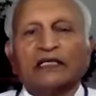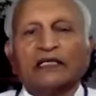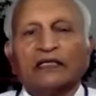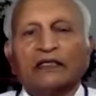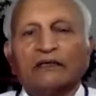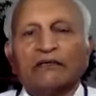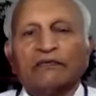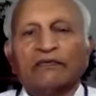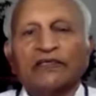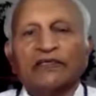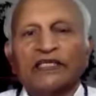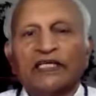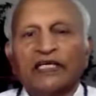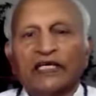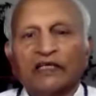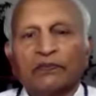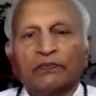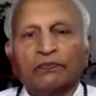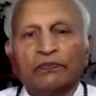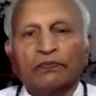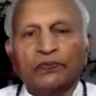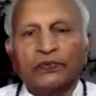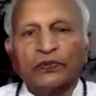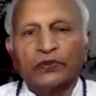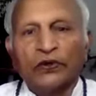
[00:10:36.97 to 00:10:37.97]
We are
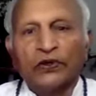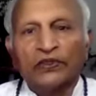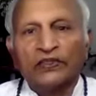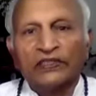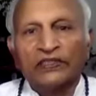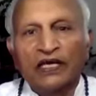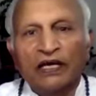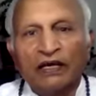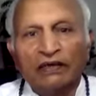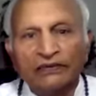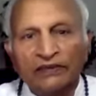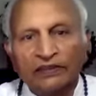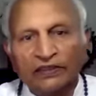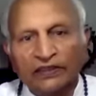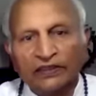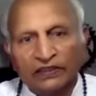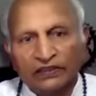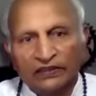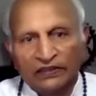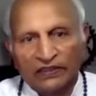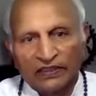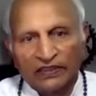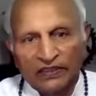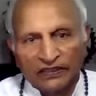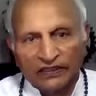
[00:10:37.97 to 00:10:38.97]
pure
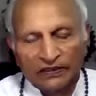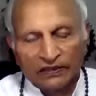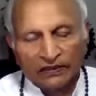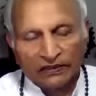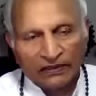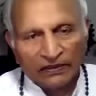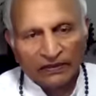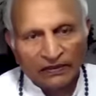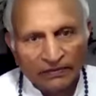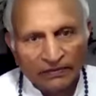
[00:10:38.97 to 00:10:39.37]
consciousness.